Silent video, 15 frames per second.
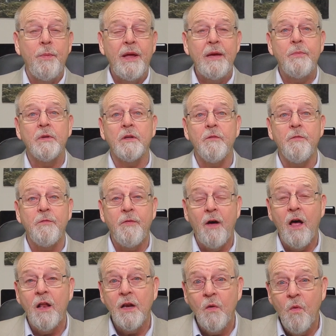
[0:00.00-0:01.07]
be able to
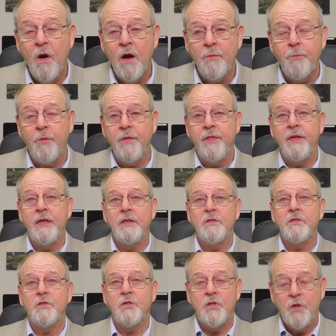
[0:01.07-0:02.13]
follow up with
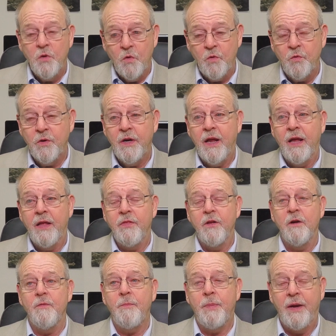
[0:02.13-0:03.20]
these children and
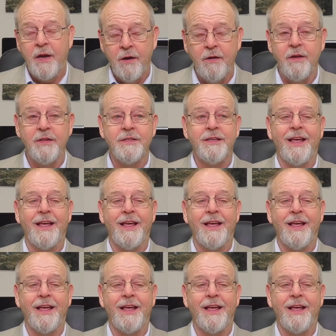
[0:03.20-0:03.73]
their parents,